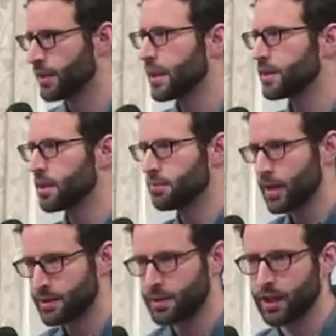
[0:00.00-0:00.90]
And that then
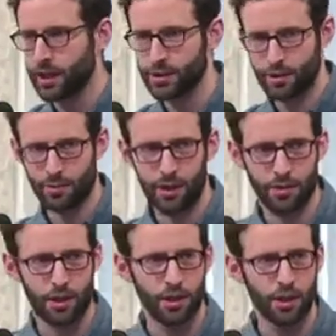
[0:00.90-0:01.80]
melts the ice around
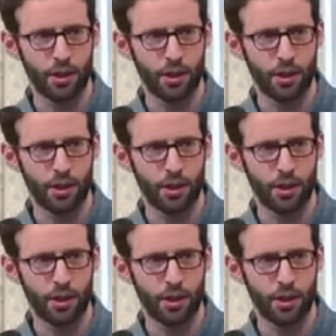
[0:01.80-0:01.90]
it.